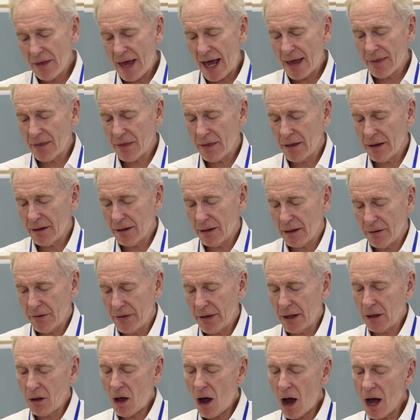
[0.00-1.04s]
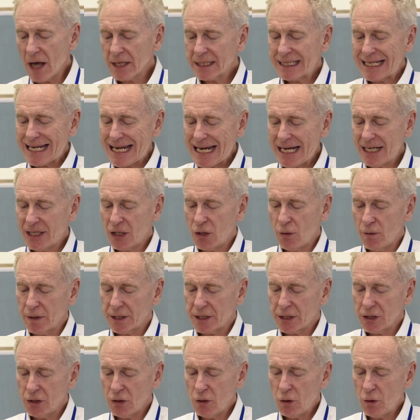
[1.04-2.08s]
that the law's need to
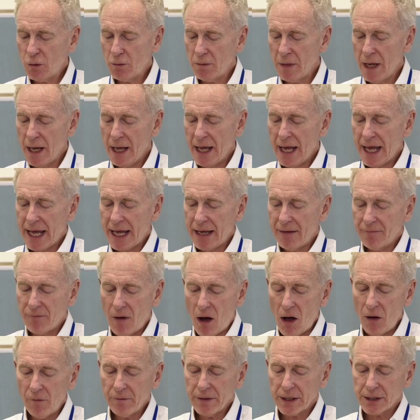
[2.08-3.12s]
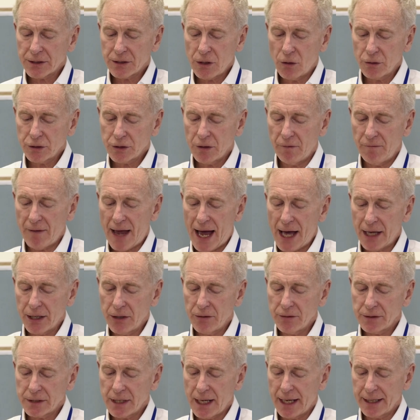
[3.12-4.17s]
assume evolving social
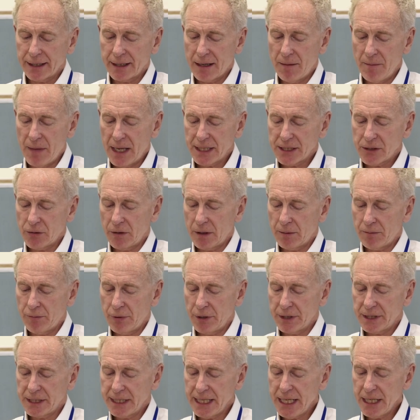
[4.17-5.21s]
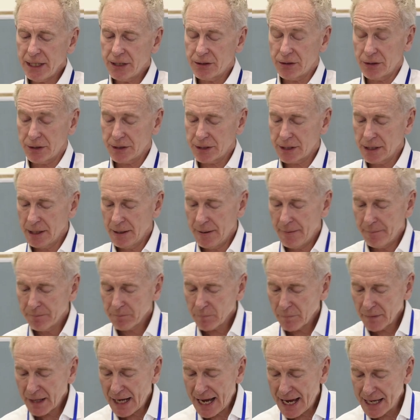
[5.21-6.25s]
values and commensurate procedures
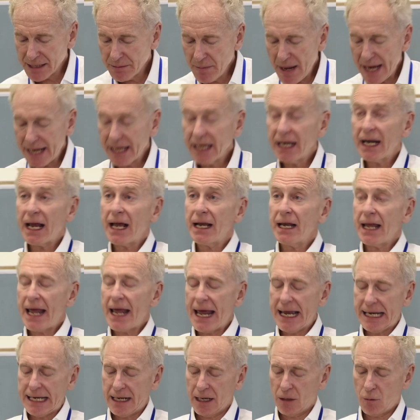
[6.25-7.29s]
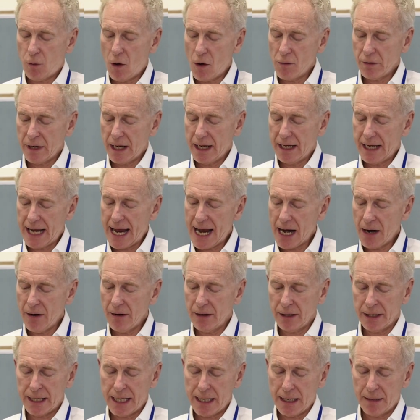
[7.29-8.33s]
as making it an, quote,
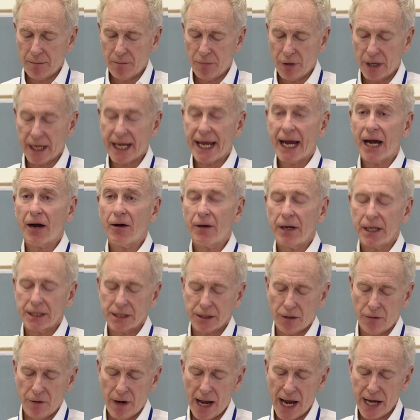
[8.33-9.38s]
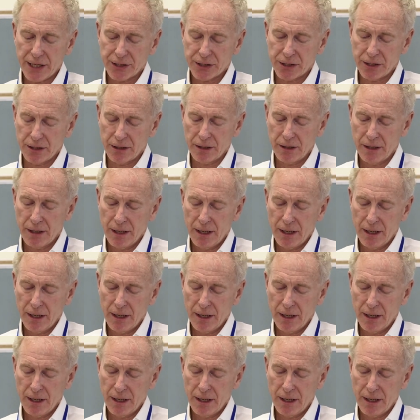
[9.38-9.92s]
"inherently precarious creation."